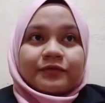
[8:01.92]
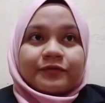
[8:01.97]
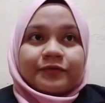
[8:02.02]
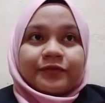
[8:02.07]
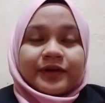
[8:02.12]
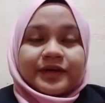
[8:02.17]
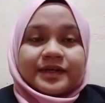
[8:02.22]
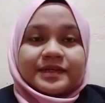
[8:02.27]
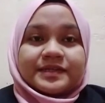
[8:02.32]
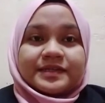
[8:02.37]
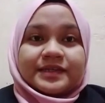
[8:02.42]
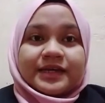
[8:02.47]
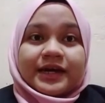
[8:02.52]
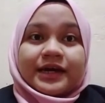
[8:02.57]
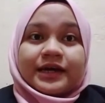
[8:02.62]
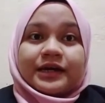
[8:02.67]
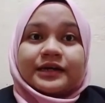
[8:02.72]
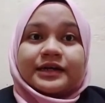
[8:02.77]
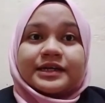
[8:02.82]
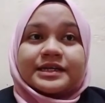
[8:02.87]
First,
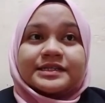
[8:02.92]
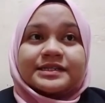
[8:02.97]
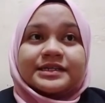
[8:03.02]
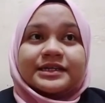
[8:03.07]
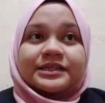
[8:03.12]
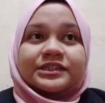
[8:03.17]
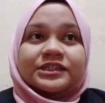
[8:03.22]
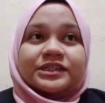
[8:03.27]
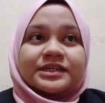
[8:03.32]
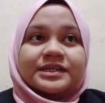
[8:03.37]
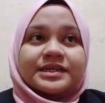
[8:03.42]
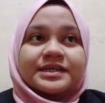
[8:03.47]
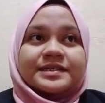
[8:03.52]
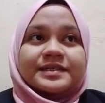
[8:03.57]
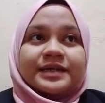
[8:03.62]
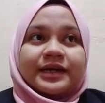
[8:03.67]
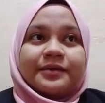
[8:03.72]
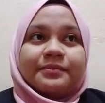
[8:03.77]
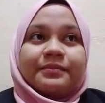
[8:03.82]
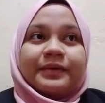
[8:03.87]
research
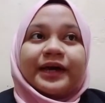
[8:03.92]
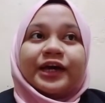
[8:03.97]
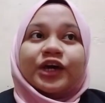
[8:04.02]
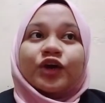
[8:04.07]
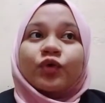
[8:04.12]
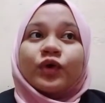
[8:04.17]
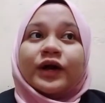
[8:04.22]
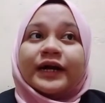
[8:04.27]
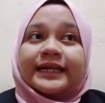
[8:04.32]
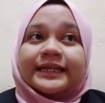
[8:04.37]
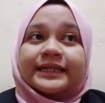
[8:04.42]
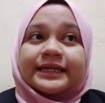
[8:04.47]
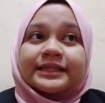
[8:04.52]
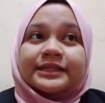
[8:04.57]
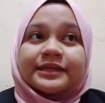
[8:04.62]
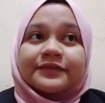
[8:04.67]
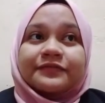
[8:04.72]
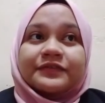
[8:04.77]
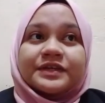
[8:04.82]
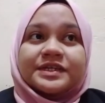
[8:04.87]
design by
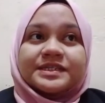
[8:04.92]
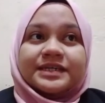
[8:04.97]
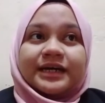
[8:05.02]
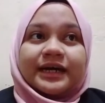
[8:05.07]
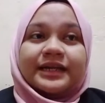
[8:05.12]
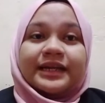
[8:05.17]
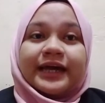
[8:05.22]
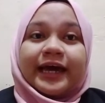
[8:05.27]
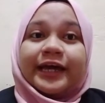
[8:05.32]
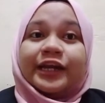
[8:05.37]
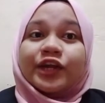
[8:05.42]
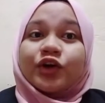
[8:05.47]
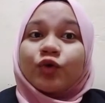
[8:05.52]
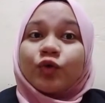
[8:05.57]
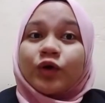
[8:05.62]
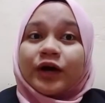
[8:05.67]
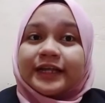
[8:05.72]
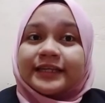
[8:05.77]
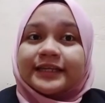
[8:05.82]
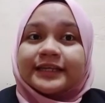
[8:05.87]
qualitative design and
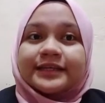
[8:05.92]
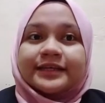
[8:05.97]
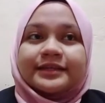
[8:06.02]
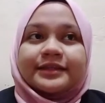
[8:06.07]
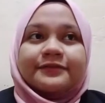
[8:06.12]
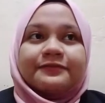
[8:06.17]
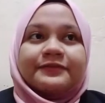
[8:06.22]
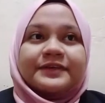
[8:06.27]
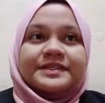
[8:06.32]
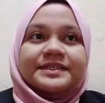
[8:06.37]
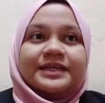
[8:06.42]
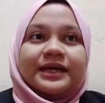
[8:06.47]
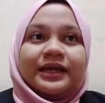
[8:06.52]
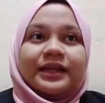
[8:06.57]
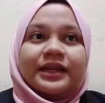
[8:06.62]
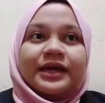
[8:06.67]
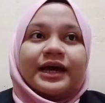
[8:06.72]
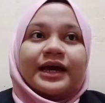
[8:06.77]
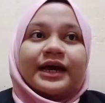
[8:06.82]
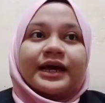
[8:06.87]
quantitative design.
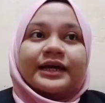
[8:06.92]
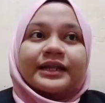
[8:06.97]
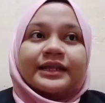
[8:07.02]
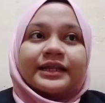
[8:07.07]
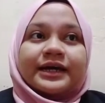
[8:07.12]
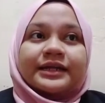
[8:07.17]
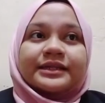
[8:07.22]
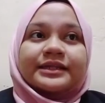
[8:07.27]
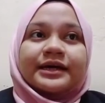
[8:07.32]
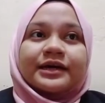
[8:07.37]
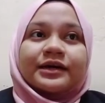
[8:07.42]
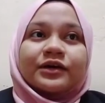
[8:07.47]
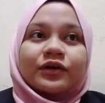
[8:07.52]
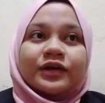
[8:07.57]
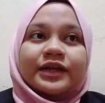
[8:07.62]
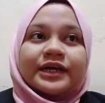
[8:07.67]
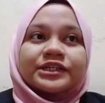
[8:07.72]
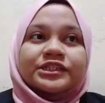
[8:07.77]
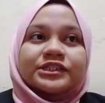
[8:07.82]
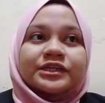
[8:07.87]
Data
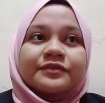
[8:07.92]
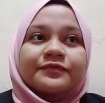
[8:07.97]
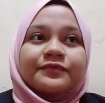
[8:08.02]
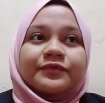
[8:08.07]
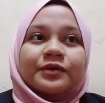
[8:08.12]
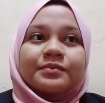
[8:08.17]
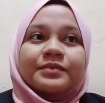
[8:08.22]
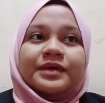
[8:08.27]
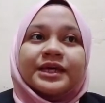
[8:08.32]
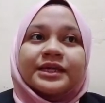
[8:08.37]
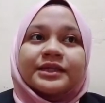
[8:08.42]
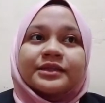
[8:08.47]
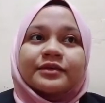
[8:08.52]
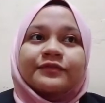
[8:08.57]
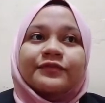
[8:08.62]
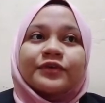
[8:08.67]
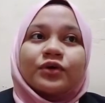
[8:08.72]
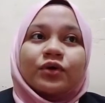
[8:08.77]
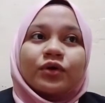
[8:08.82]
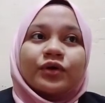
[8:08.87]
collection from
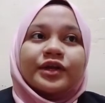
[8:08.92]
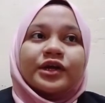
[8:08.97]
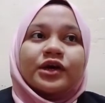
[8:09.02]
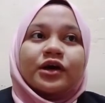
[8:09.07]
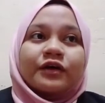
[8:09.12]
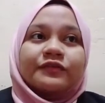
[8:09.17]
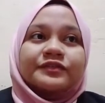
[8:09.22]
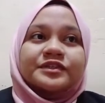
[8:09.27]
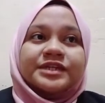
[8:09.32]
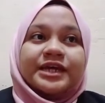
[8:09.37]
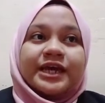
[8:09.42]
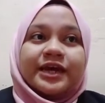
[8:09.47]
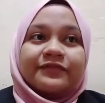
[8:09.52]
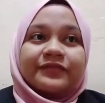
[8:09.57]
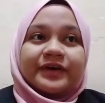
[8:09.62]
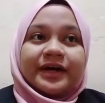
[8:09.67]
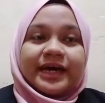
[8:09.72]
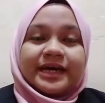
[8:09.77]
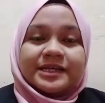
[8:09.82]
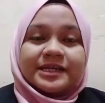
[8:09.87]
interview owner of
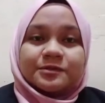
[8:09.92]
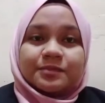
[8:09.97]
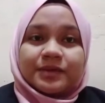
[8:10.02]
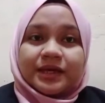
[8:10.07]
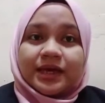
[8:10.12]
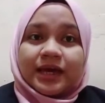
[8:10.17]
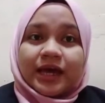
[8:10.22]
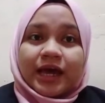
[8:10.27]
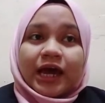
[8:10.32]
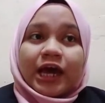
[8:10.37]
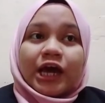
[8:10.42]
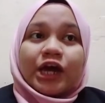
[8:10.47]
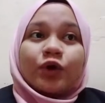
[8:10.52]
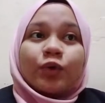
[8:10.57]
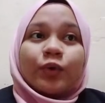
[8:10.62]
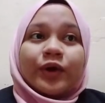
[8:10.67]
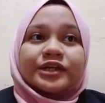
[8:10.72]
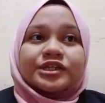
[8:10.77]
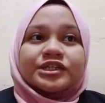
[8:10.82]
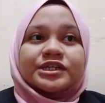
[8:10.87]
Jfisb,
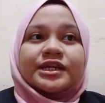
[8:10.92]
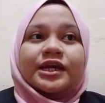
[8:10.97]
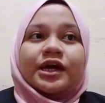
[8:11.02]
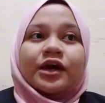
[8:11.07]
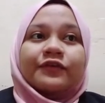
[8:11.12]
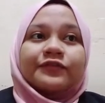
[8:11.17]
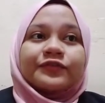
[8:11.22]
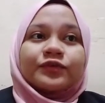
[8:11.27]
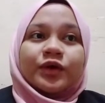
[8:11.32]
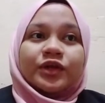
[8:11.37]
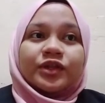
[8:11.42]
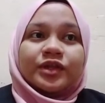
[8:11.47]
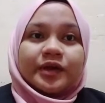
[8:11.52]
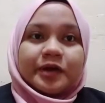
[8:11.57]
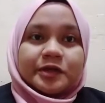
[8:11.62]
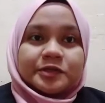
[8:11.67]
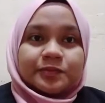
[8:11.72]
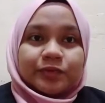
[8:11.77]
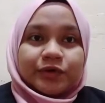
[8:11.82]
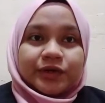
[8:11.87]
questionnaire of 20
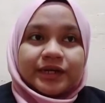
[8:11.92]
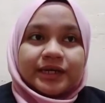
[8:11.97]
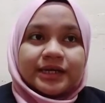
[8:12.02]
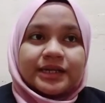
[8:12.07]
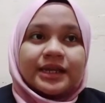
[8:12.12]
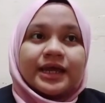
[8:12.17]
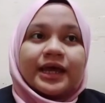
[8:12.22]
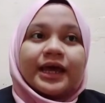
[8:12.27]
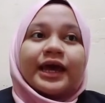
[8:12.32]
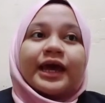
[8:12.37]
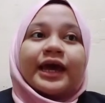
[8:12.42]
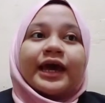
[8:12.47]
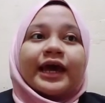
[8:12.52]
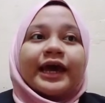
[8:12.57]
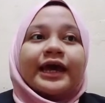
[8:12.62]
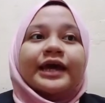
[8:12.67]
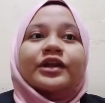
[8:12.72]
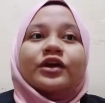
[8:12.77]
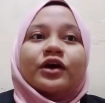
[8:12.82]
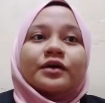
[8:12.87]
respondents,
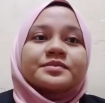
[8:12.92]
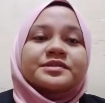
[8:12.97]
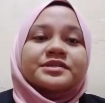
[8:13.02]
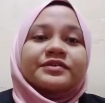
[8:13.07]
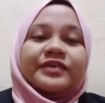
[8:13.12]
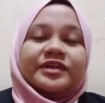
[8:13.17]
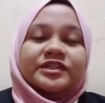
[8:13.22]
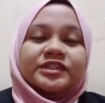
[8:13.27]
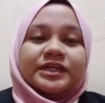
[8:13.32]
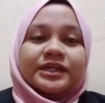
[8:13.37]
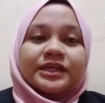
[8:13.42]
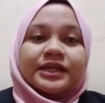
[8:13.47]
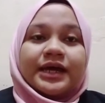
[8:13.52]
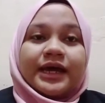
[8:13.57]
and observation.